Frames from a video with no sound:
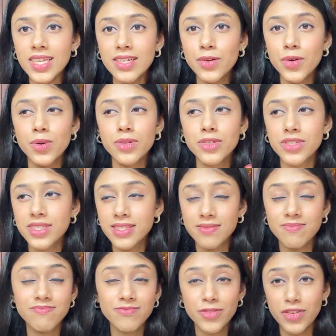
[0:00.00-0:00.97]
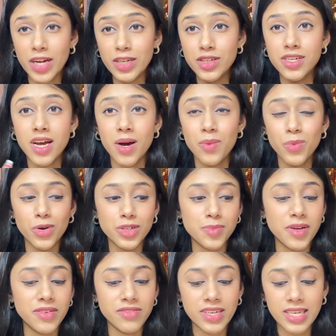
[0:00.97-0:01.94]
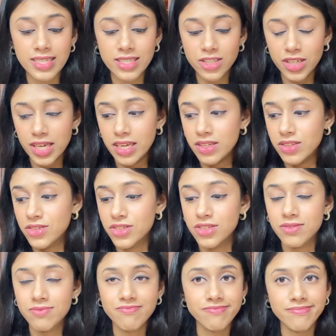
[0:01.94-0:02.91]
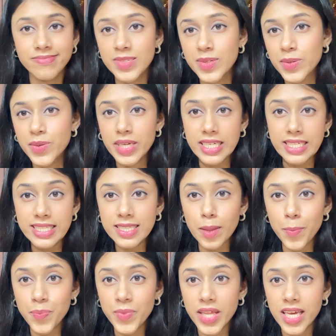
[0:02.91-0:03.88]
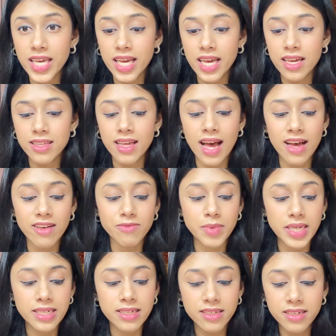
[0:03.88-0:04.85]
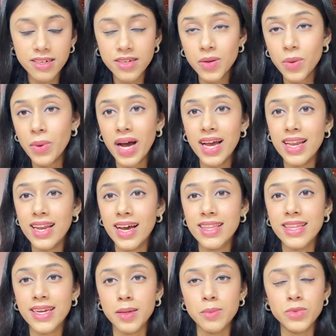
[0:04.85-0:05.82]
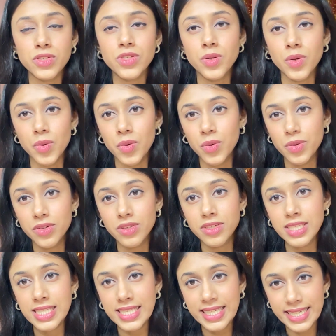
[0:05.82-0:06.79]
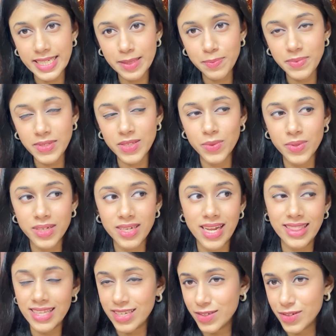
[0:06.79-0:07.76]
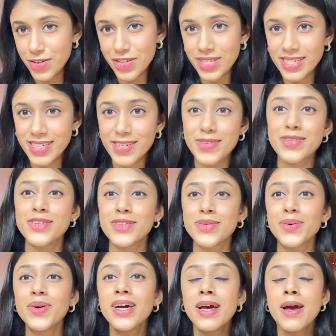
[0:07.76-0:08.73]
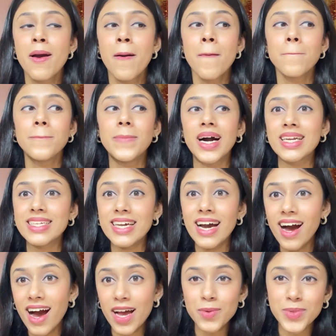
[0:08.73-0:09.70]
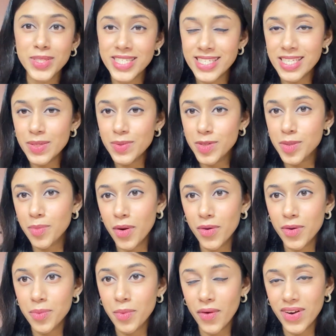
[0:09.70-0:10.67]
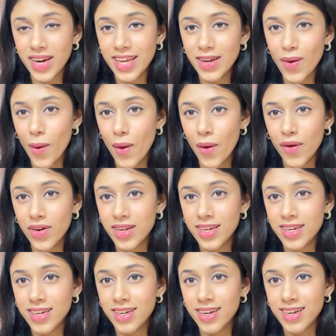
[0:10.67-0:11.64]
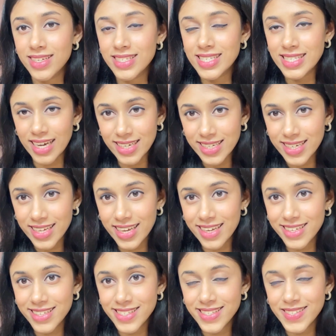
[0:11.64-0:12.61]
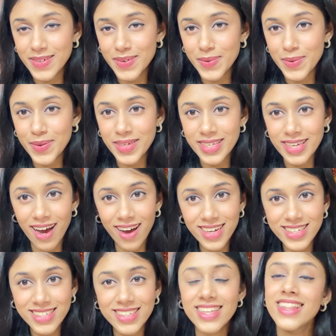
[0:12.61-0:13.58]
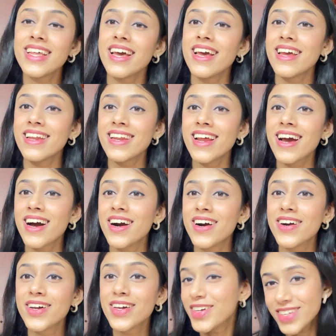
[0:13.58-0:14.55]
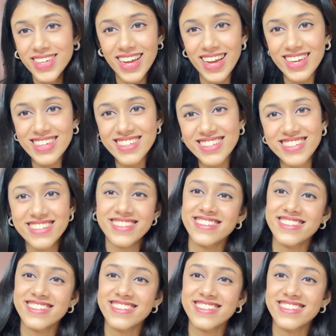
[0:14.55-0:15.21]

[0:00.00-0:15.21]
you know, just freshen up, wash my face, change, you know, eat something, have my dinner in a while, and then I'm just gonna go to sleep. So nothing interesting to show, but yeah, I will see you tomorrow morning on Sunday. So yeah, till then, good night.